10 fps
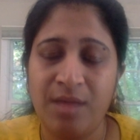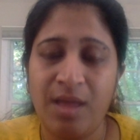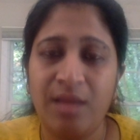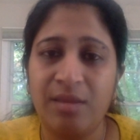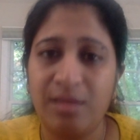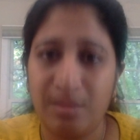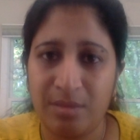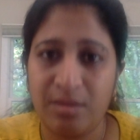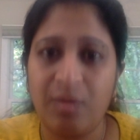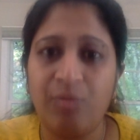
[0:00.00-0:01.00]
And
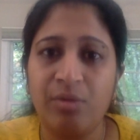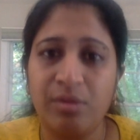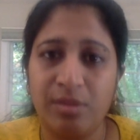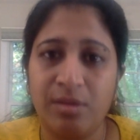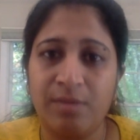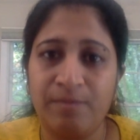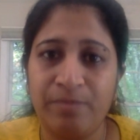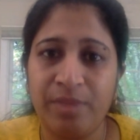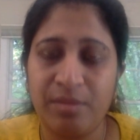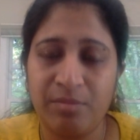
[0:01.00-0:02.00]
that's the only thing that